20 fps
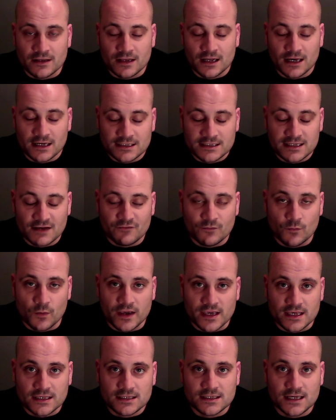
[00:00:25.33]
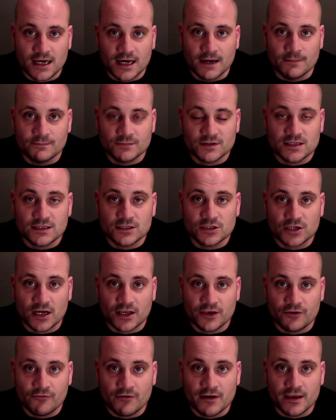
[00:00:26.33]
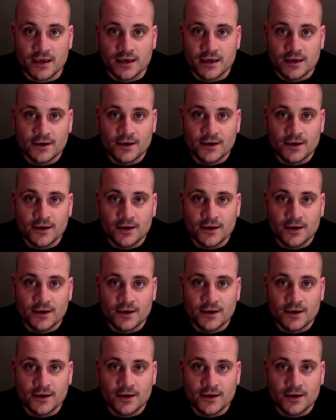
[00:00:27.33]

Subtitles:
the last 7 weeks since January,